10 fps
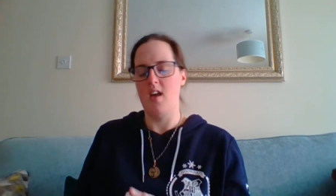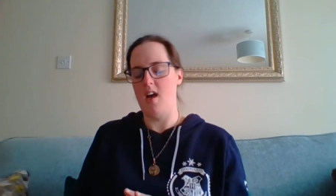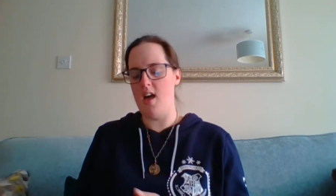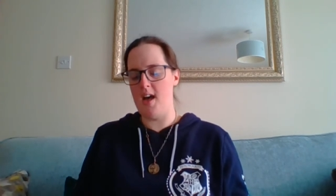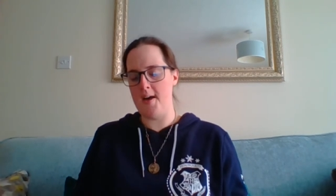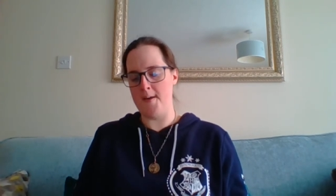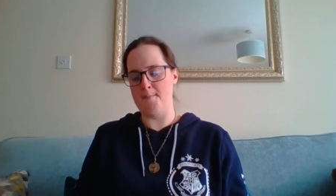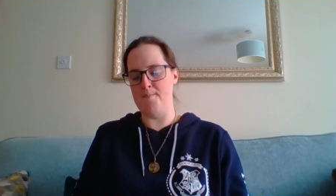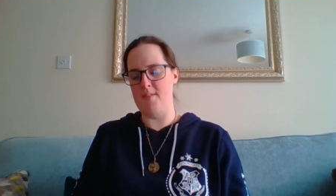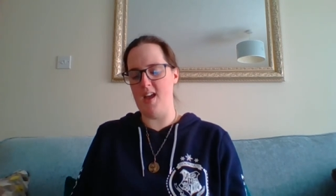
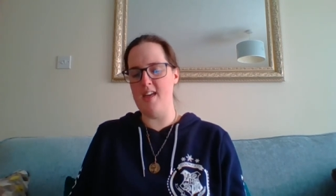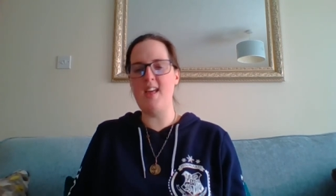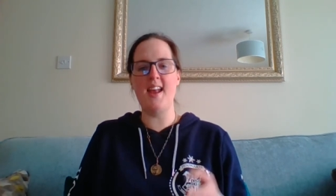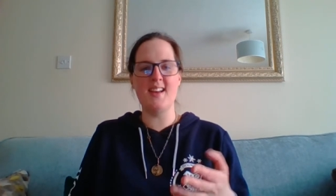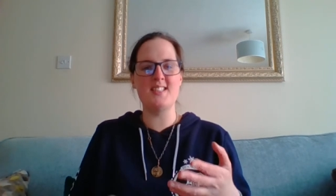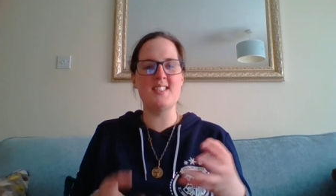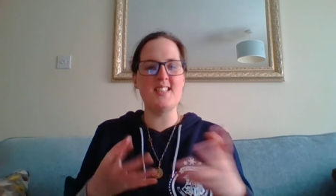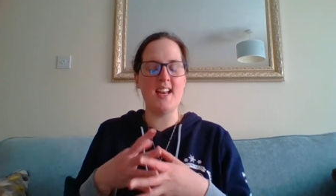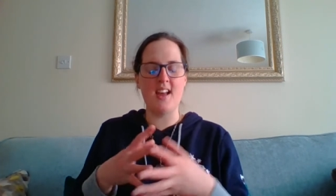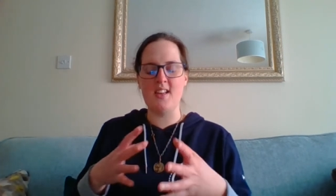Um, and as I
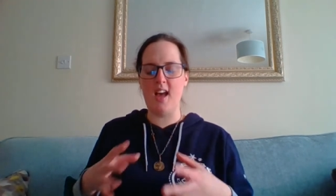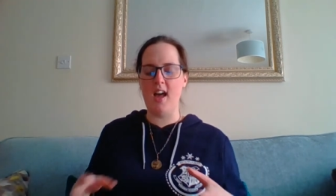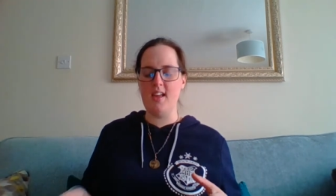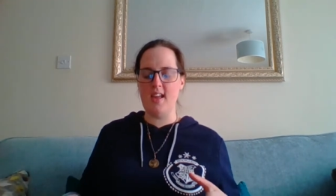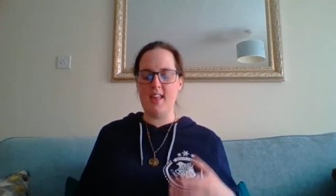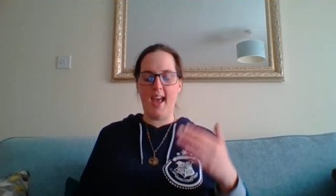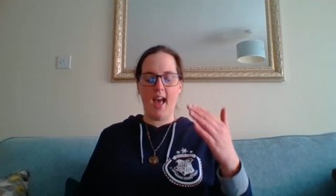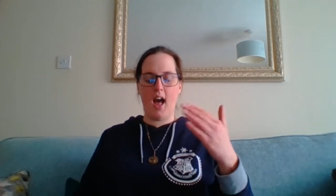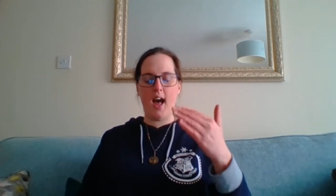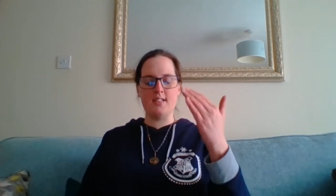said, I, I
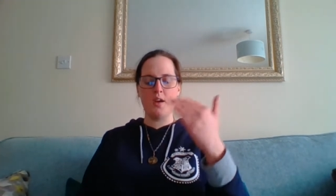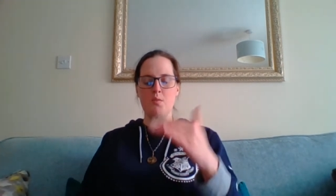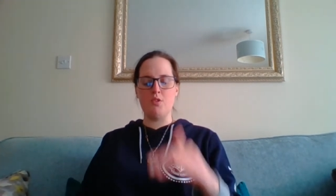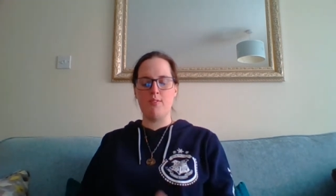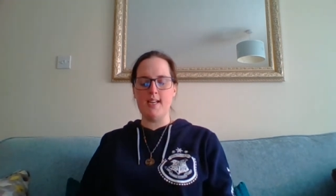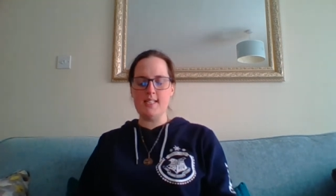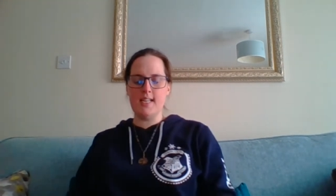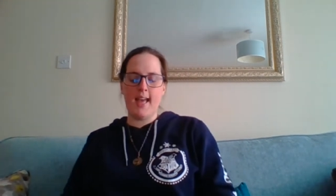as I was reading